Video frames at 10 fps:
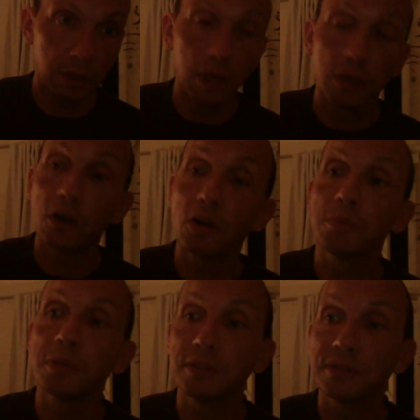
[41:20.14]
The
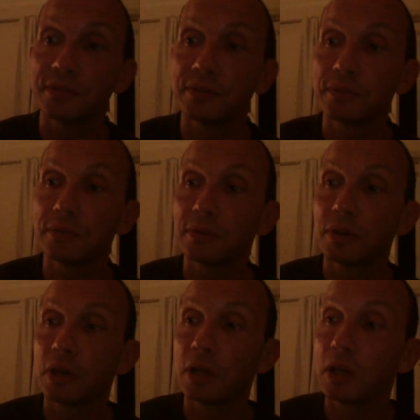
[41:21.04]
Hermit is
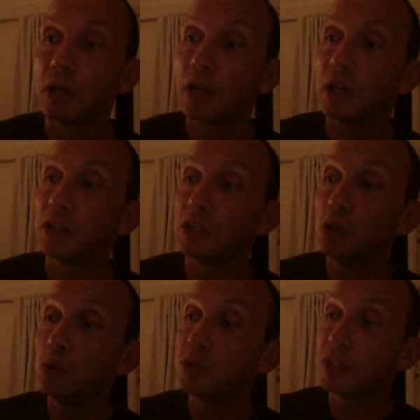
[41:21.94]

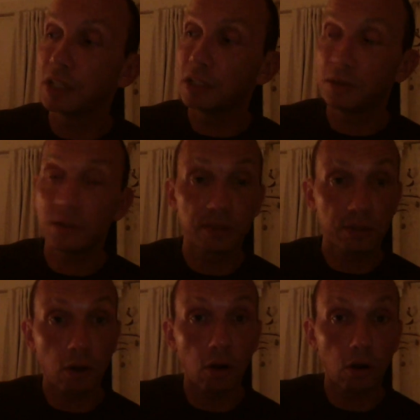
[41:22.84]
using the
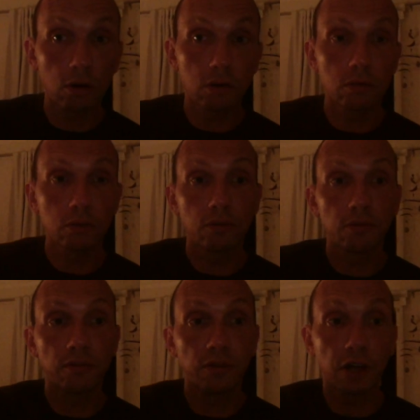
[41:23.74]
star
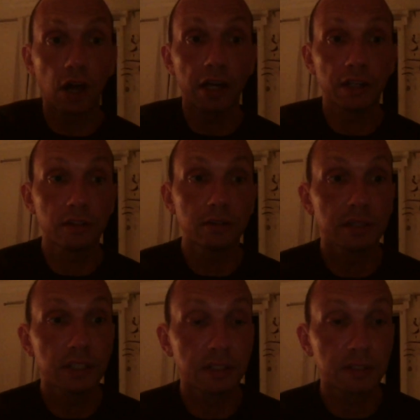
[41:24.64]
for guidance in his